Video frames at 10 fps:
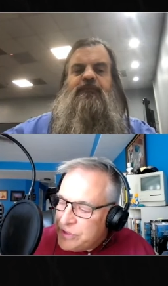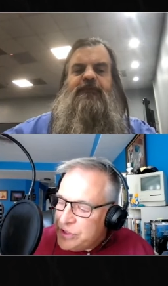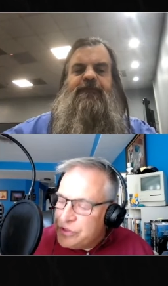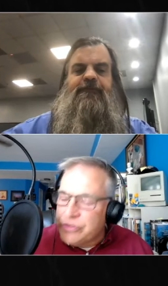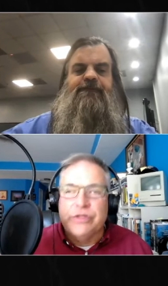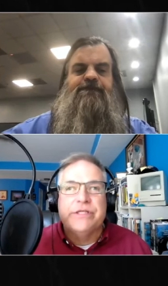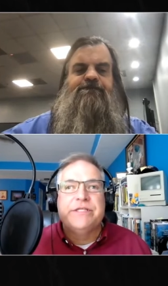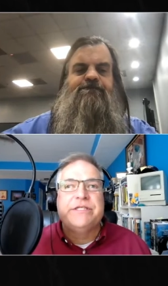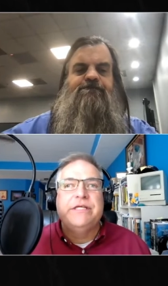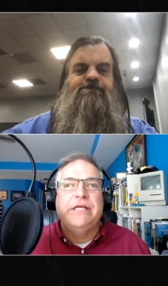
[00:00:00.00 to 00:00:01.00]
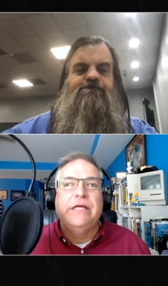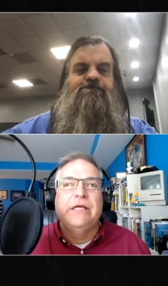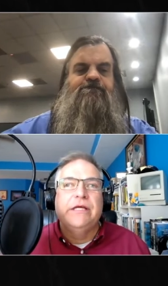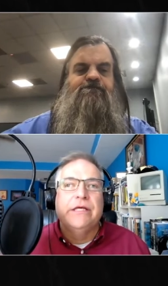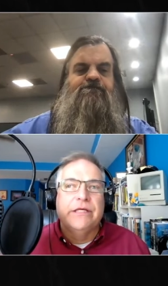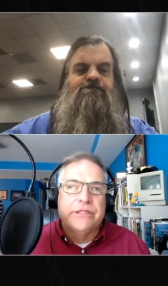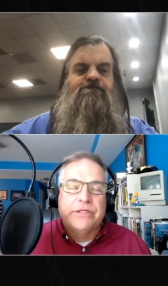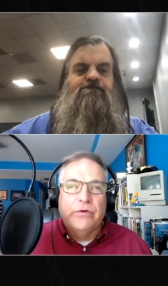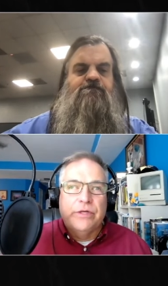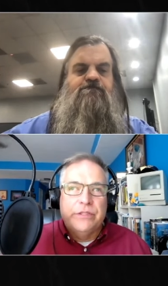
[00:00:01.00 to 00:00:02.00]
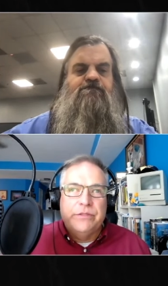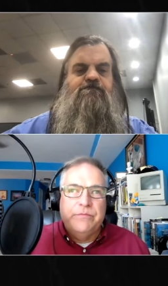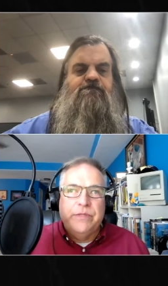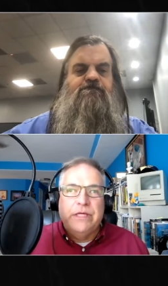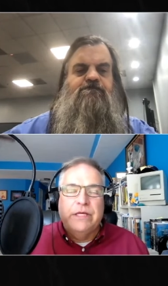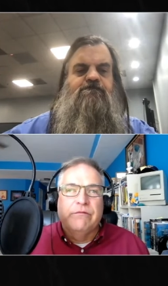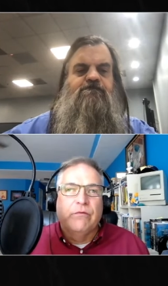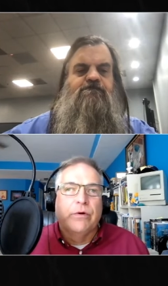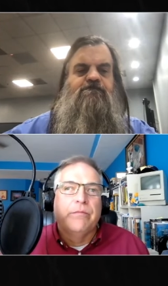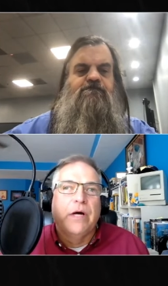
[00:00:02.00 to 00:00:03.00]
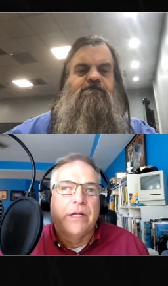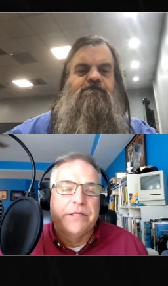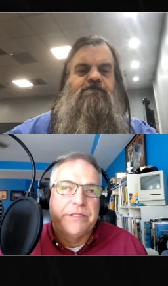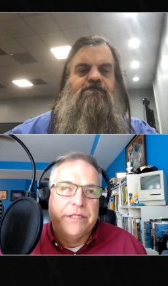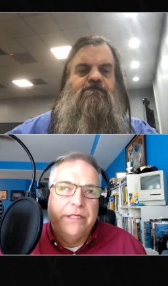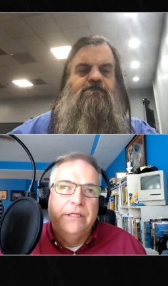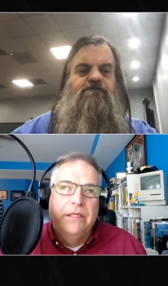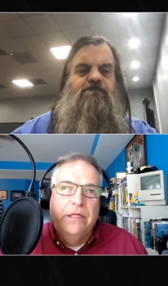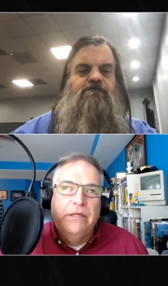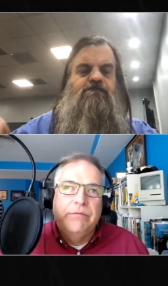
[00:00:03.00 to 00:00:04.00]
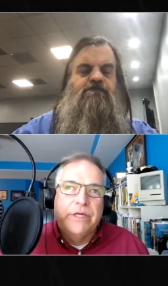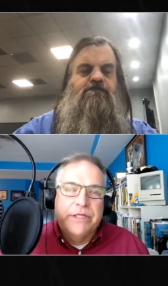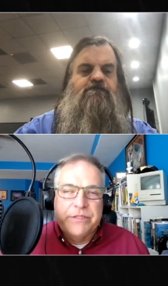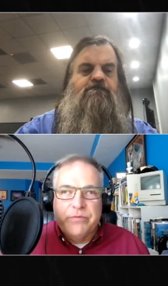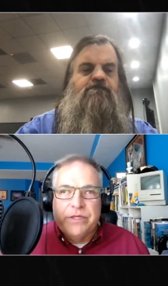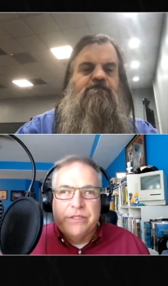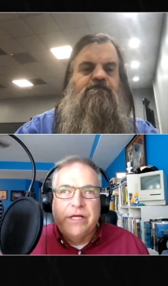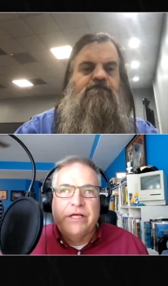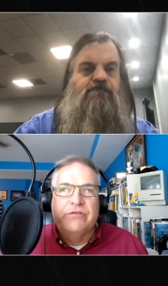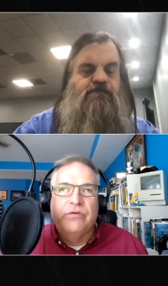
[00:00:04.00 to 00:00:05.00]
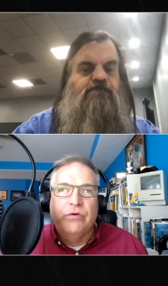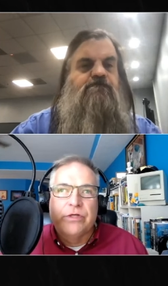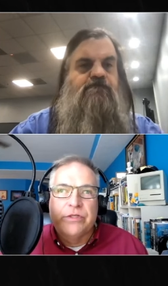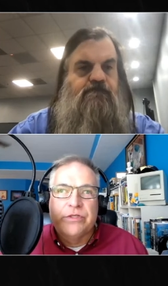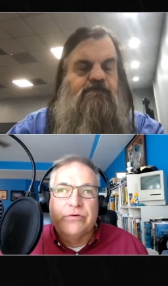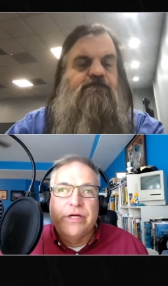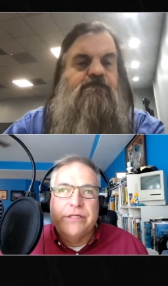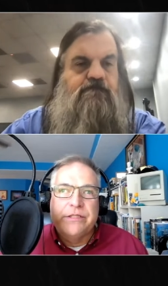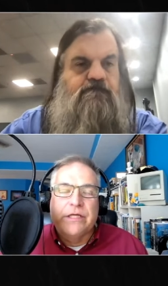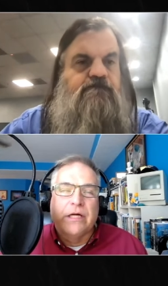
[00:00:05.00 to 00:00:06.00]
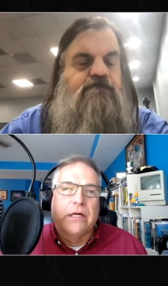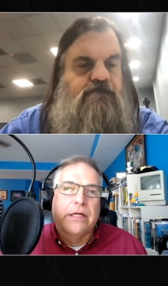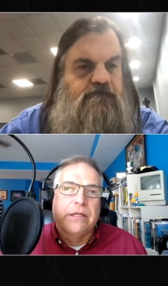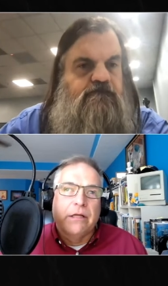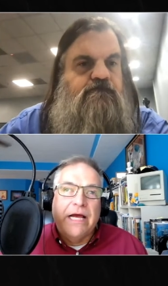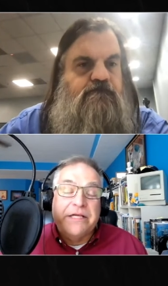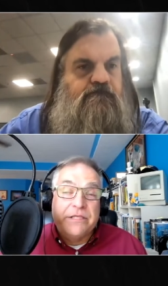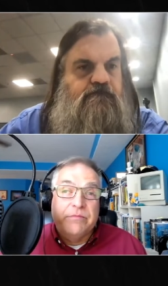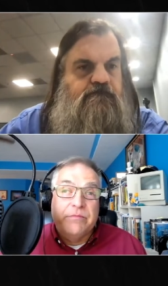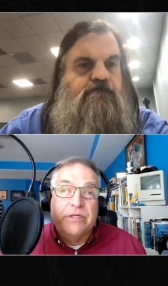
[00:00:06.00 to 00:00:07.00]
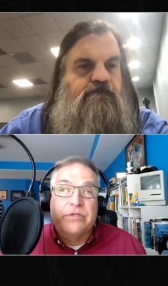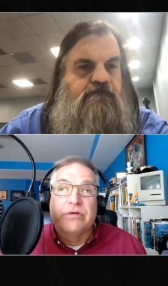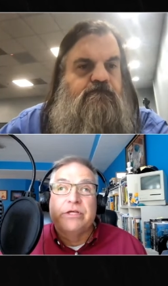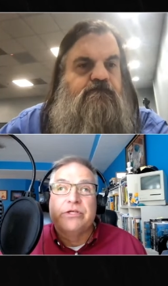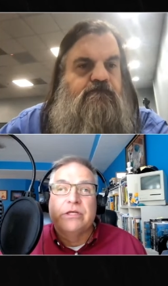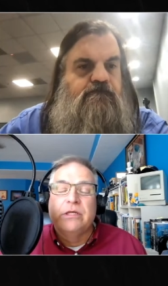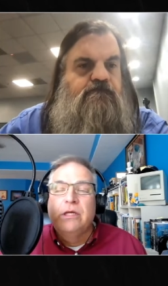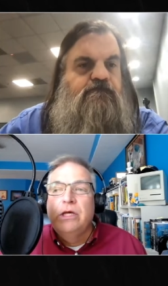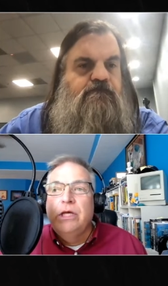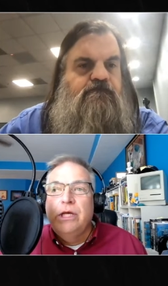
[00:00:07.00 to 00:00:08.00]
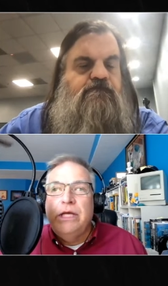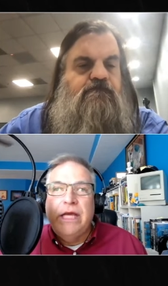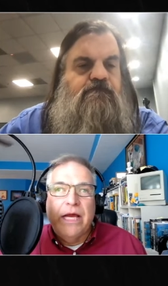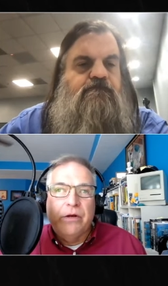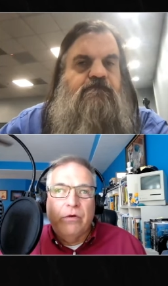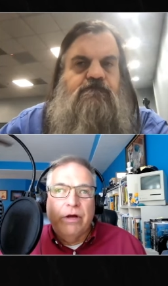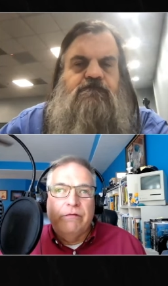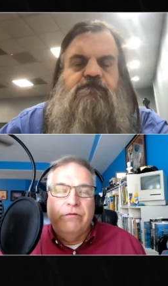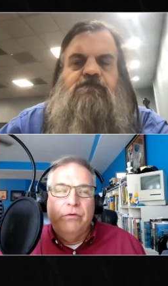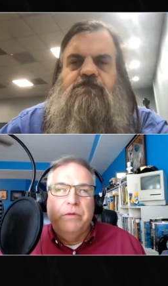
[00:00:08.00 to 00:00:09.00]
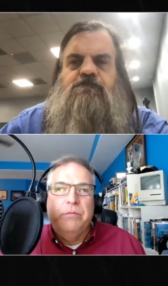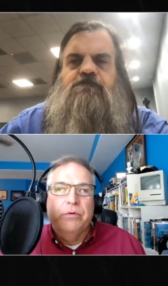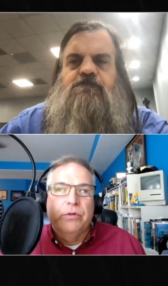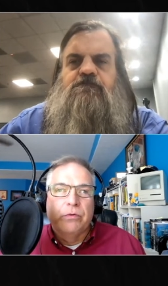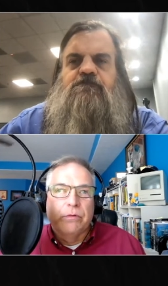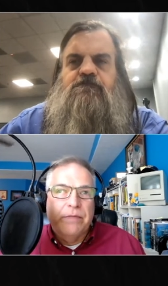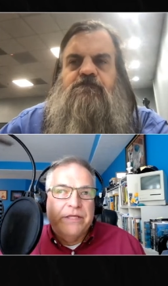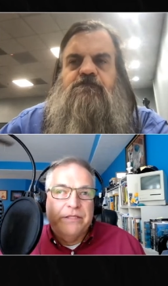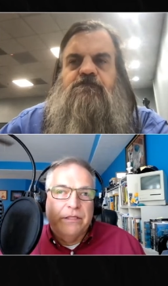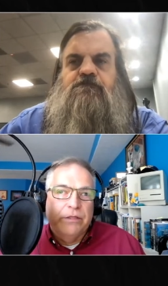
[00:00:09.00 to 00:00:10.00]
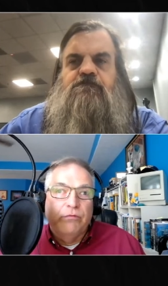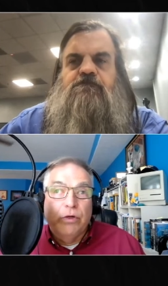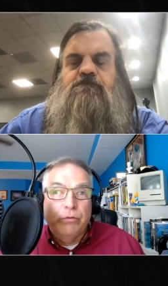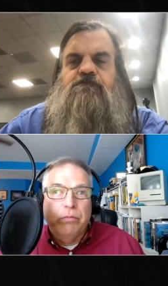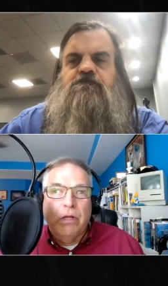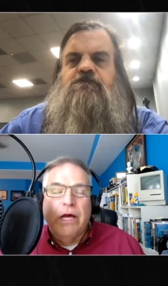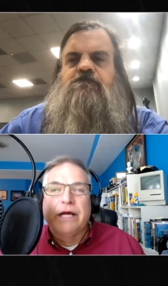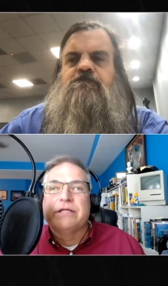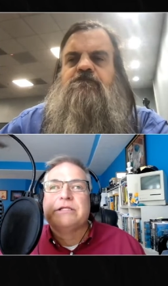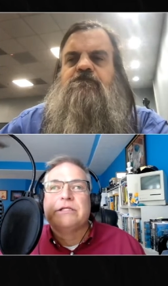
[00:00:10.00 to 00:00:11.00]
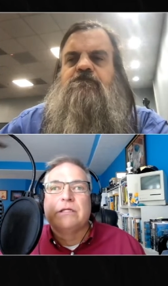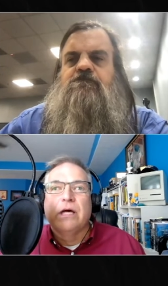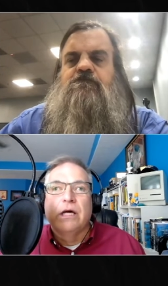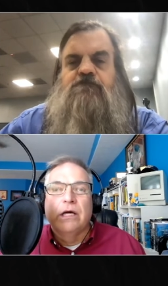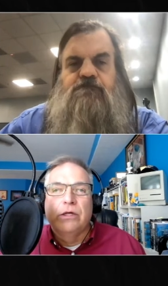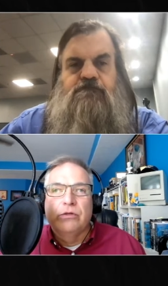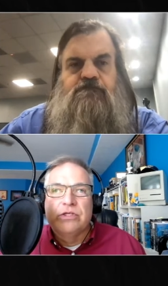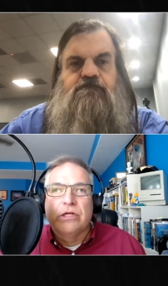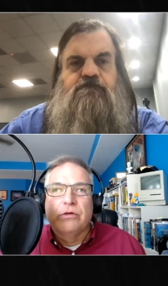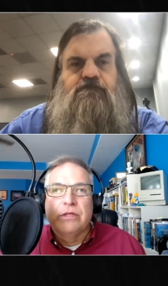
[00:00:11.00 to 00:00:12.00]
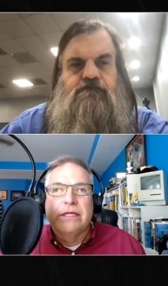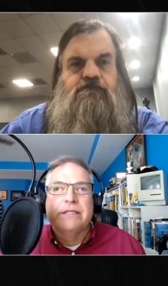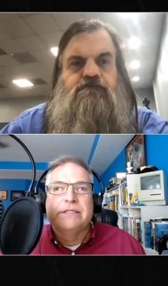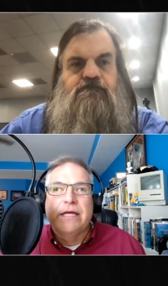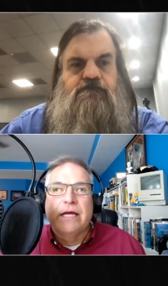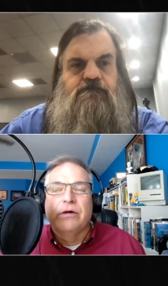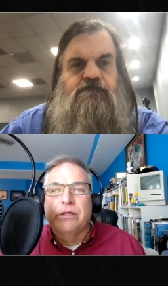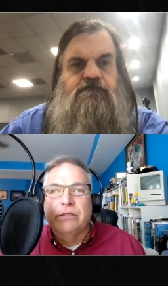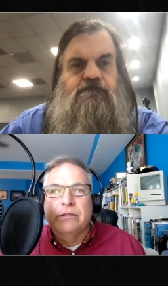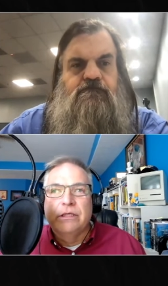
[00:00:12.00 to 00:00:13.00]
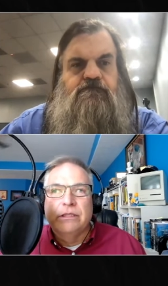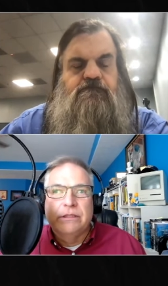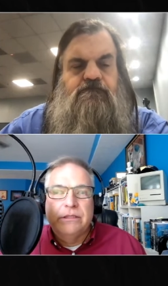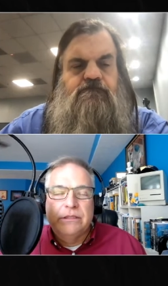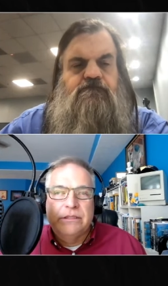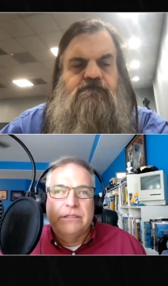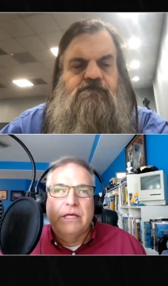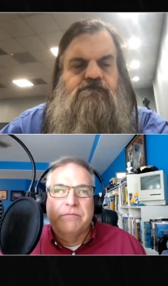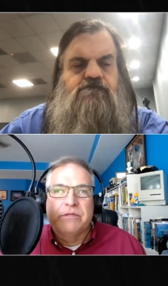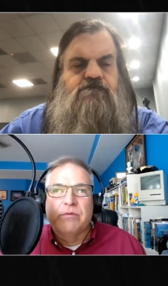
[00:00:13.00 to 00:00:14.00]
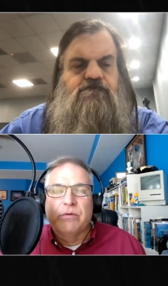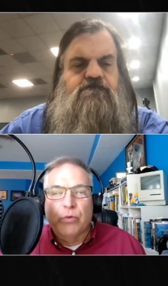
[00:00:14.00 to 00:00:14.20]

Speaker 1: that you're going to see is going to be in foreign policy because the president has fewer constraints there. In the last administration, he had quite a few people who were basically roadblocks uh, who slowed things down and, and kept some of the more